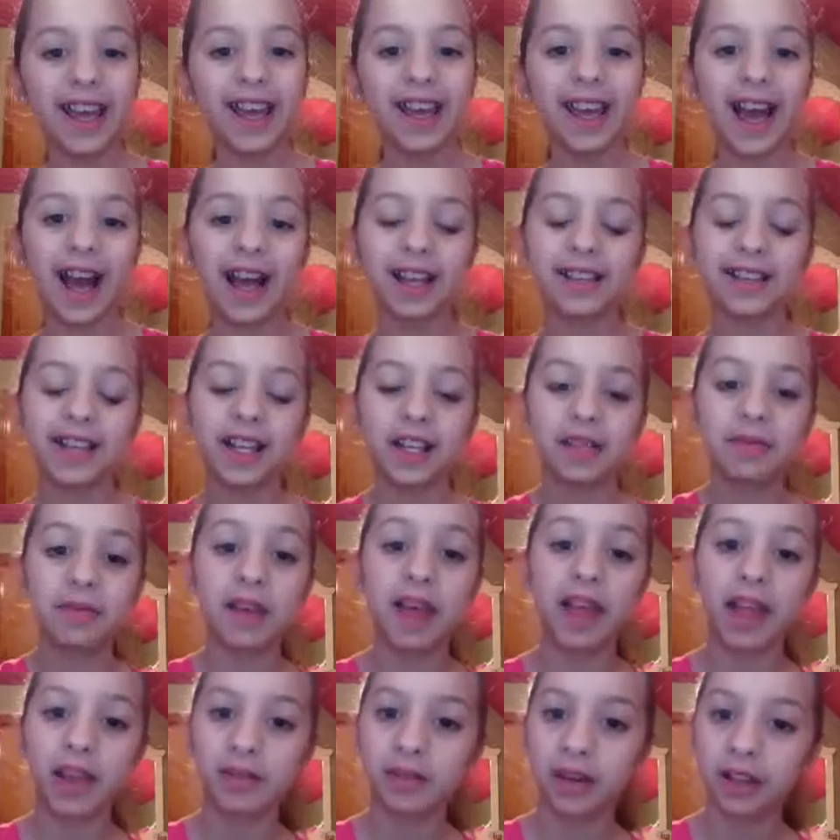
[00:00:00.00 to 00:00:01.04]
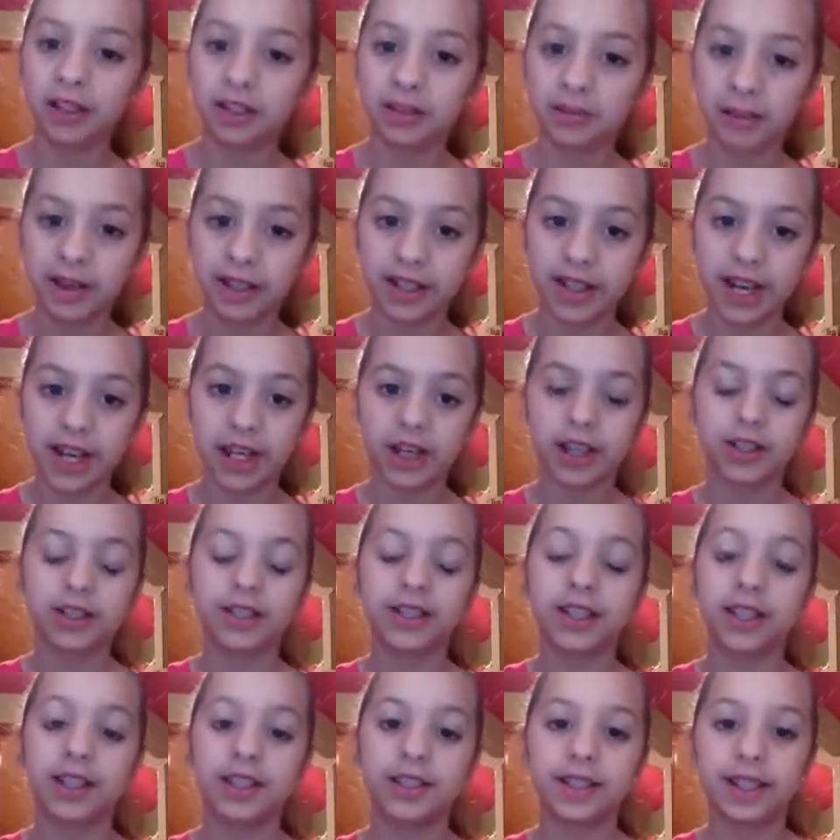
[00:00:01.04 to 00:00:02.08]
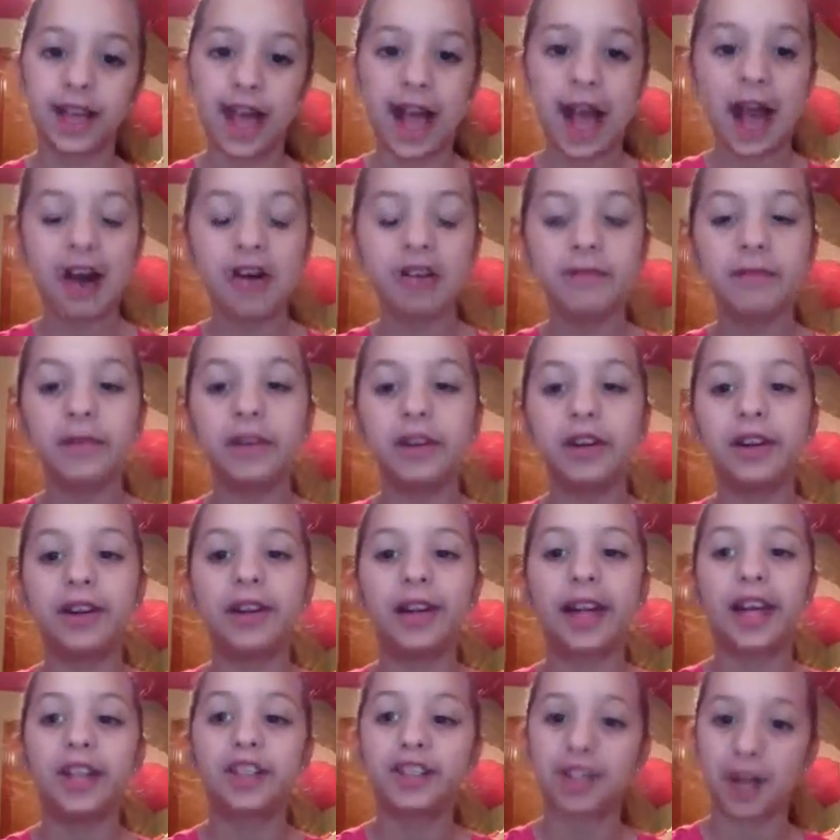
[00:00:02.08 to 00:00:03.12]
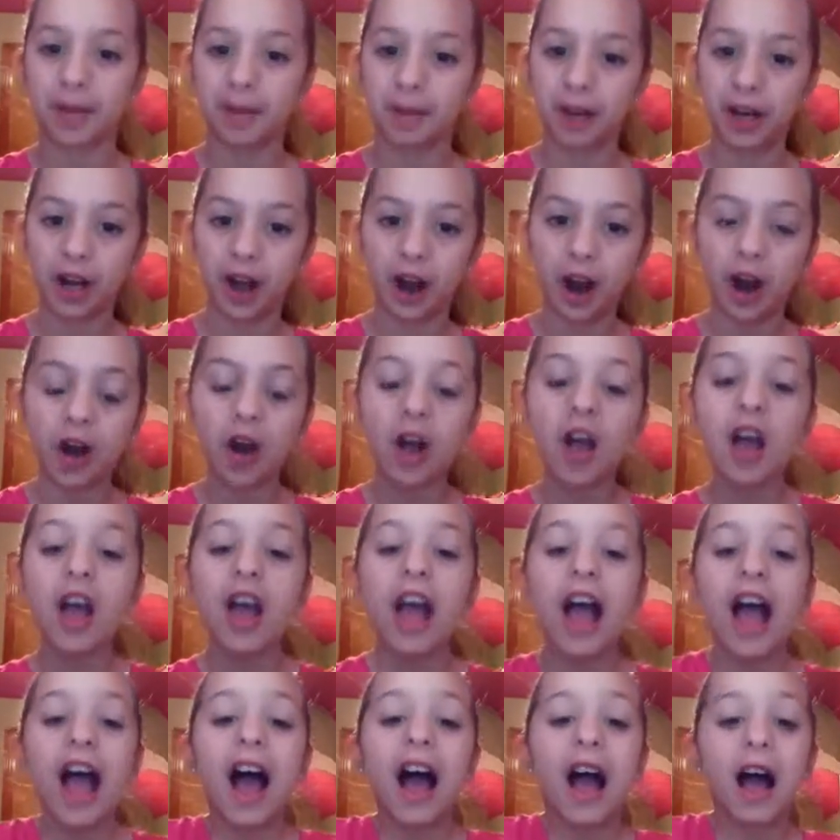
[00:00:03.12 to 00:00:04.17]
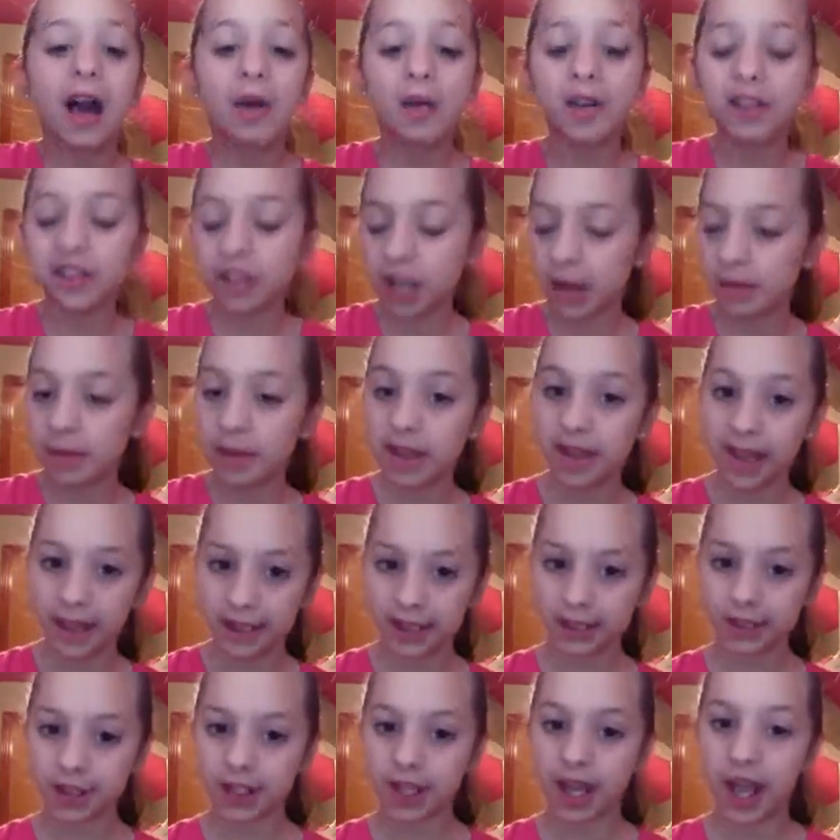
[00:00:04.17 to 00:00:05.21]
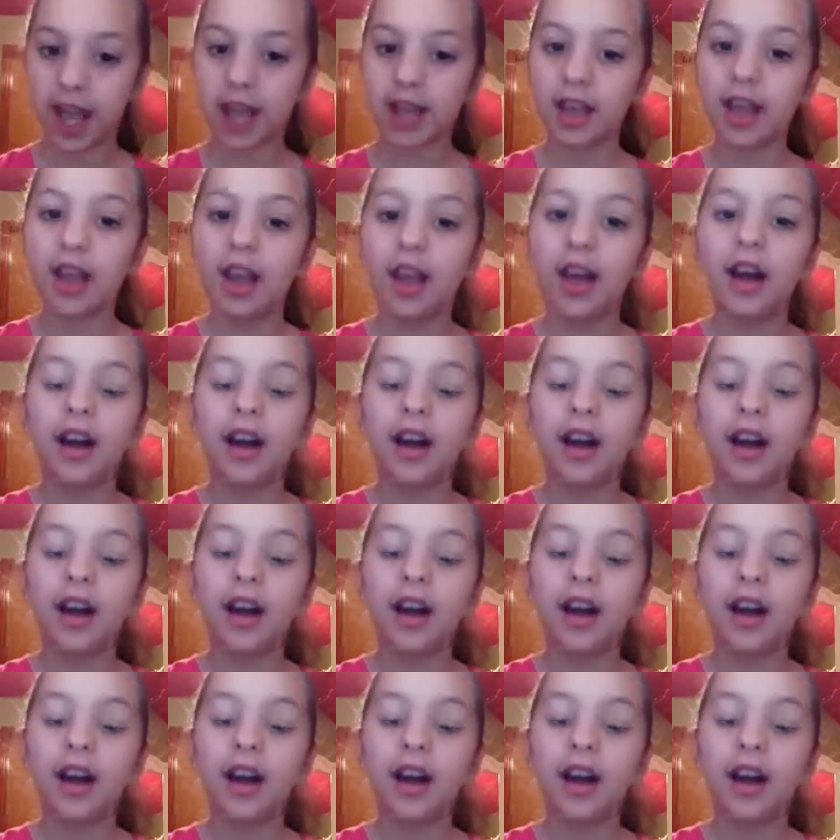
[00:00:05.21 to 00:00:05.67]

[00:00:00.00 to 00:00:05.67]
Hey guys, it's Bailey. Welcome to my channel. So today I'm going to be doing a shopping haul. I went shopping yesterday.